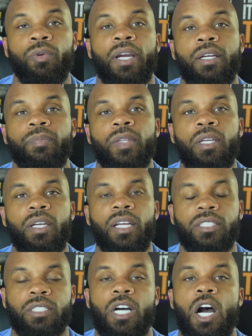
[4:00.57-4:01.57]
rate
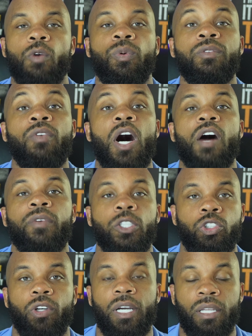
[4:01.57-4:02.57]
is called revolving
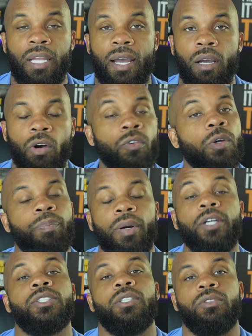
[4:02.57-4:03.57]
trade line on the
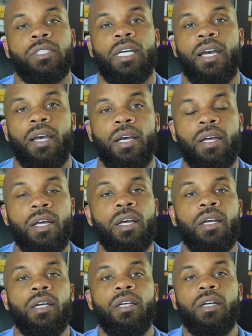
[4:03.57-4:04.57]
personal side.
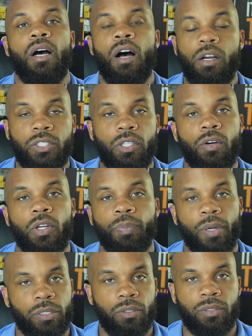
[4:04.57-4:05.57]
Also on the
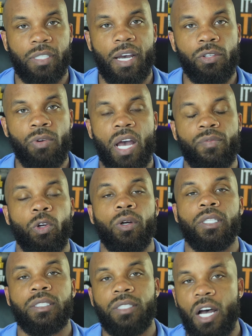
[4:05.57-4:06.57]
personal side, you have
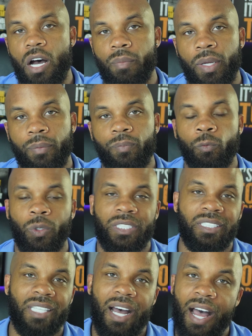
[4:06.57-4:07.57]
your installment,
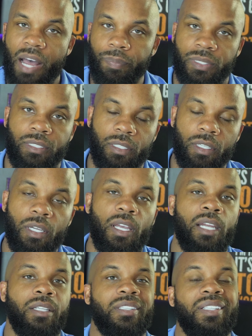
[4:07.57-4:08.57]
which is the opposite.
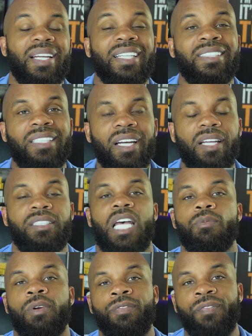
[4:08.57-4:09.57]
Anything that does
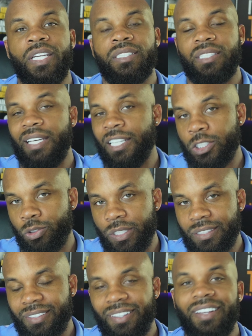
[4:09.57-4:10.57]
have a fixed
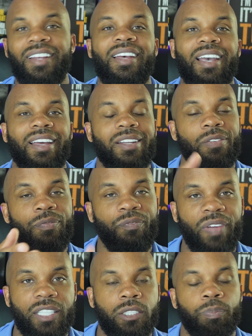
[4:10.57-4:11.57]
interest and a
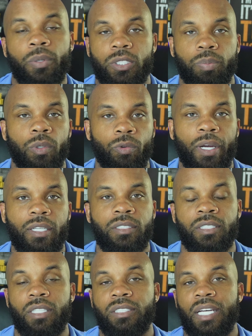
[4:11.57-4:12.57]
fixed principal rate,
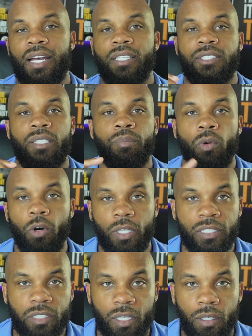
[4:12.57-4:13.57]
such as a
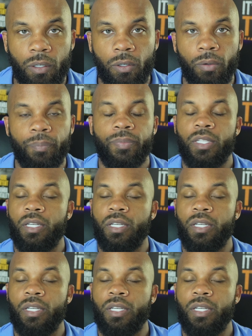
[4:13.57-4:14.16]
mortgage loan,